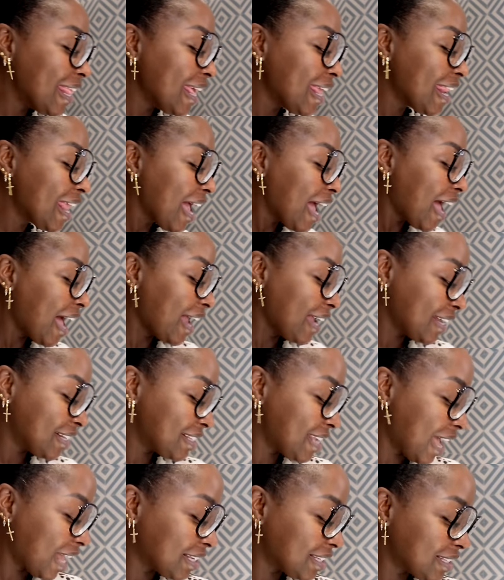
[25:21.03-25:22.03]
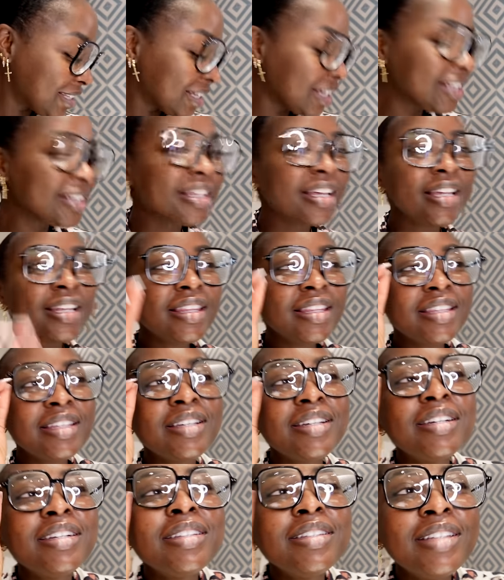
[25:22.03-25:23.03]
then I attached the, the,
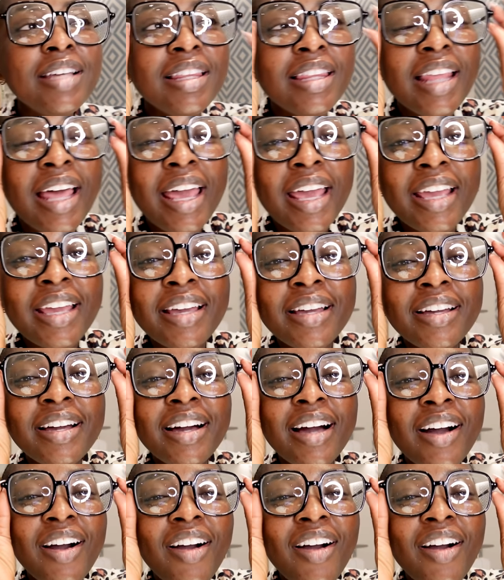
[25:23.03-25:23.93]
the, the leg